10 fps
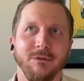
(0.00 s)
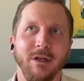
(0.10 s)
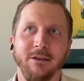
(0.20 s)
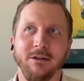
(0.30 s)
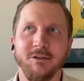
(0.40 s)

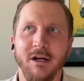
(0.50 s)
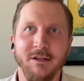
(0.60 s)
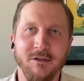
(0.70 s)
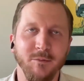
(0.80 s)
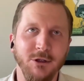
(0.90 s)
take the
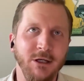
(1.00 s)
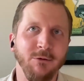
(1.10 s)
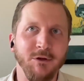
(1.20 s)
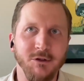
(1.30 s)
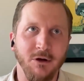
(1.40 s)
design system,
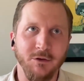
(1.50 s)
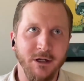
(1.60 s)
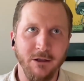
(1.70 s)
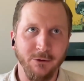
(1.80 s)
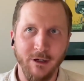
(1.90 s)
decrease all
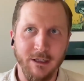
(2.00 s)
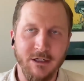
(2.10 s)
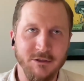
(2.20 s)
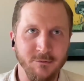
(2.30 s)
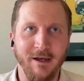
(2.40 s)
the color
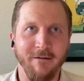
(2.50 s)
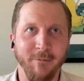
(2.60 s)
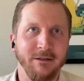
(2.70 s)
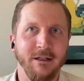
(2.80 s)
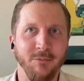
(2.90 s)
gradations we
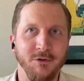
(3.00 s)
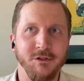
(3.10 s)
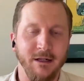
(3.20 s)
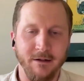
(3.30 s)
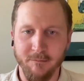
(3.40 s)
have by
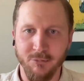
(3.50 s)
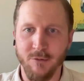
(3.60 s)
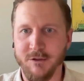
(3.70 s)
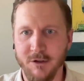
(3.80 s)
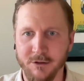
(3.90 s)
10%, and
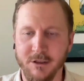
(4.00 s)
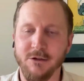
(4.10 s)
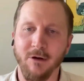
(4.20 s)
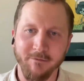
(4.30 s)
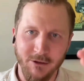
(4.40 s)
boom, it's all
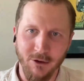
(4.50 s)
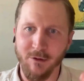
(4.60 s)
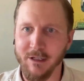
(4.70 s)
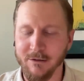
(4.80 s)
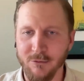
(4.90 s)
done. You don't have to
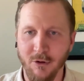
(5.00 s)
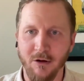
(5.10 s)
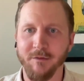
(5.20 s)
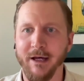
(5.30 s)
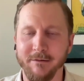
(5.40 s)
go in and do
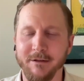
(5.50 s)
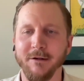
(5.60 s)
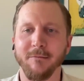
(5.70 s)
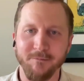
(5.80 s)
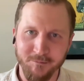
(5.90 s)
all that,
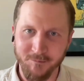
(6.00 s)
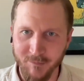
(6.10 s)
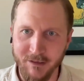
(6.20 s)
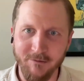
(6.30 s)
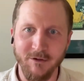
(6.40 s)

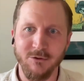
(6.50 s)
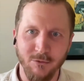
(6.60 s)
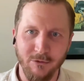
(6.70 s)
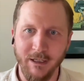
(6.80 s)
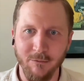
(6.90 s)

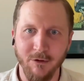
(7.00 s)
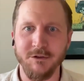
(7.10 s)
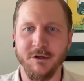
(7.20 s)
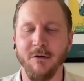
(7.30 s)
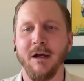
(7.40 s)
individual
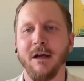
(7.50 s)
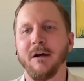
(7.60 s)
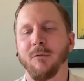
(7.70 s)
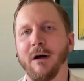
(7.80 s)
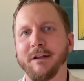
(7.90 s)
legwork. So
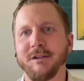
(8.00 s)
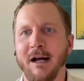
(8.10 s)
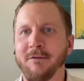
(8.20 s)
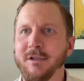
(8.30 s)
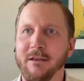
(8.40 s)
while it
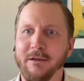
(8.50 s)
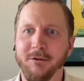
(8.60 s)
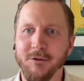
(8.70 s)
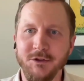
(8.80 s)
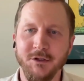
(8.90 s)
sounds like
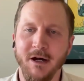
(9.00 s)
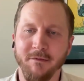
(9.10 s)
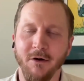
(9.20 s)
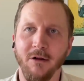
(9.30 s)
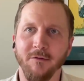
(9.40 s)
little
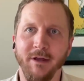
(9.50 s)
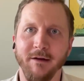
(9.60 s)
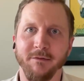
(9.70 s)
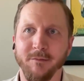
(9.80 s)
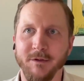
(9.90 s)
stuff, all of
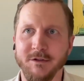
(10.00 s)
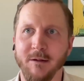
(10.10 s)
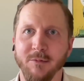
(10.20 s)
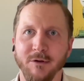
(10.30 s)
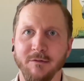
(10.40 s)
that from the
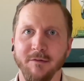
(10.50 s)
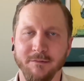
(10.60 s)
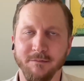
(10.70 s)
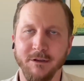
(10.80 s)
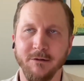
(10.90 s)
standpoint
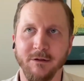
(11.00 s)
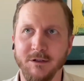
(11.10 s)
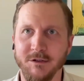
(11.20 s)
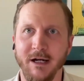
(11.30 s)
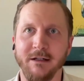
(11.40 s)
of a
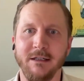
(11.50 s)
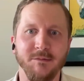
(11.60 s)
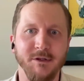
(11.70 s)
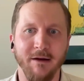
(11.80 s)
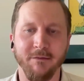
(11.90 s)
design
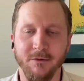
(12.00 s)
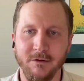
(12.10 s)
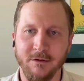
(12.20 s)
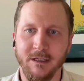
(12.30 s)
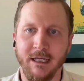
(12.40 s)
team's
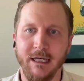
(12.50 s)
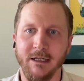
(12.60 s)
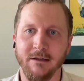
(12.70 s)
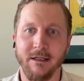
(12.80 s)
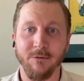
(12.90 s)
effort
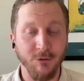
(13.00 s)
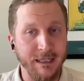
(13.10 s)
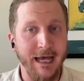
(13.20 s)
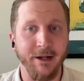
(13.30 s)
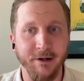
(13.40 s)
can
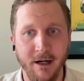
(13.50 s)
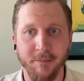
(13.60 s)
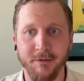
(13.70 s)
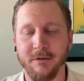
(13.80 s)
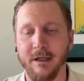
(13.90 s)
really add
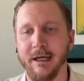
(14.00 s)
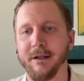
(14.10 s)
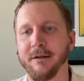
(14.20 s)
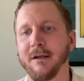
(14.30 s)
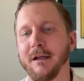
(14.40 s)
up
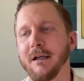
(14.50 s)
and,